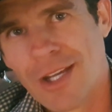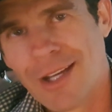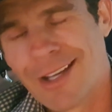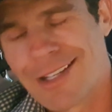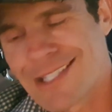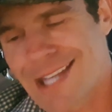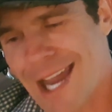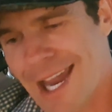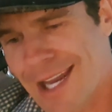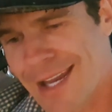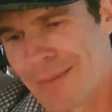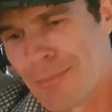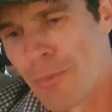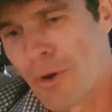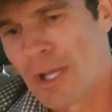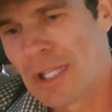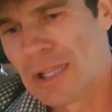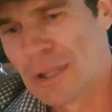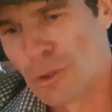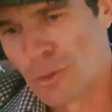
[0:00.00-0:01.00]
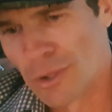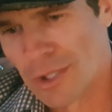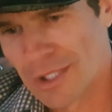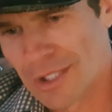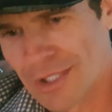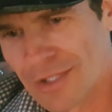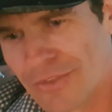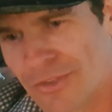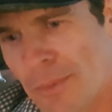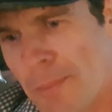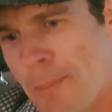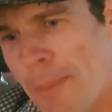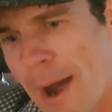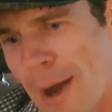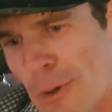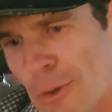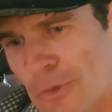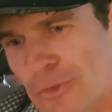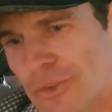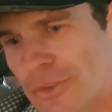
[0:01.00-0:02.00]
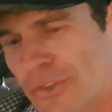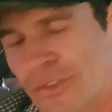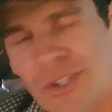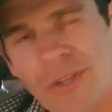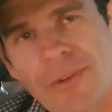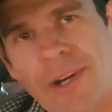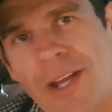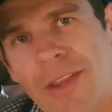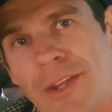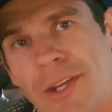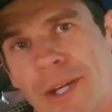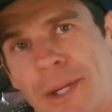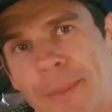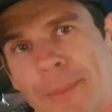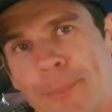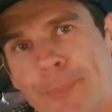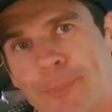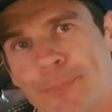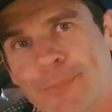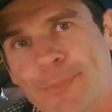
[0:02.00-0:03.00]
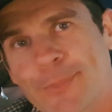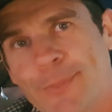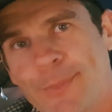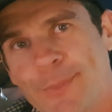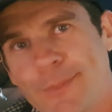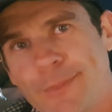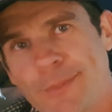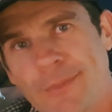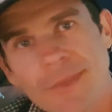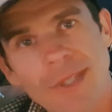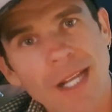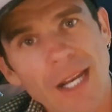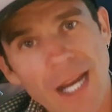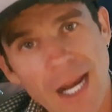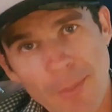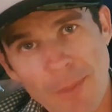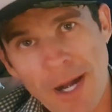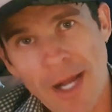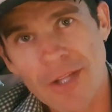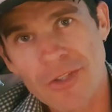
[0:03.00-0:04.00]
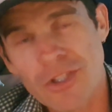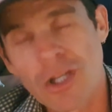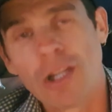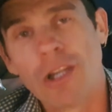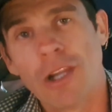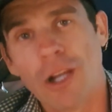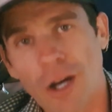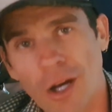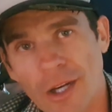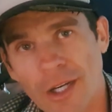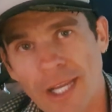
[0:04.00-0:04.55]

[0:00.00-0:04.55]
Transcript: are taken by lawyers and barristers and stuff out there. How much? A lot.